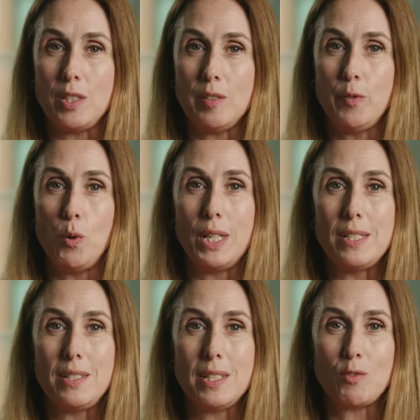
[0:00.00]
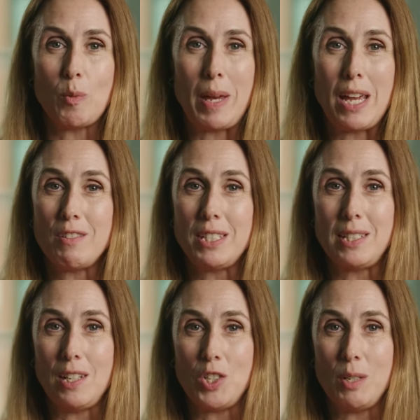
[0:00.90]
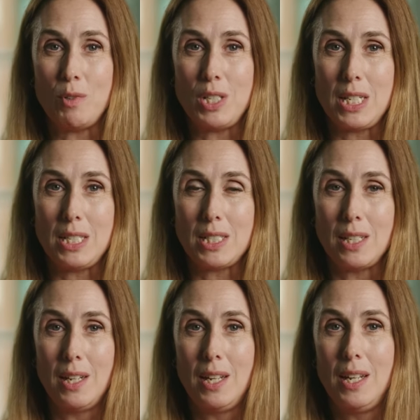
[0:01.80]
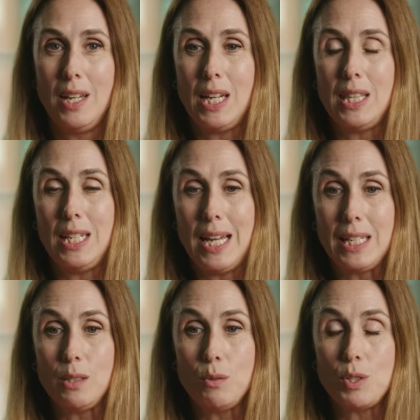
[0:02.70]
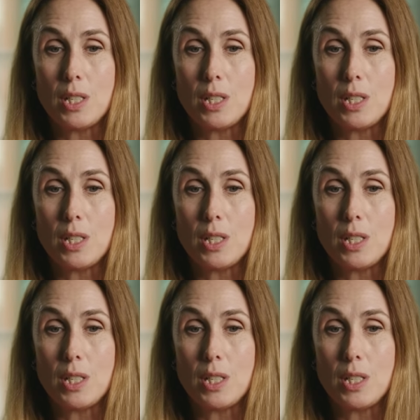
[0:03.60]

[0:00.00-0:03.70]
to fall into disrepair is essentially what it is. And the landlord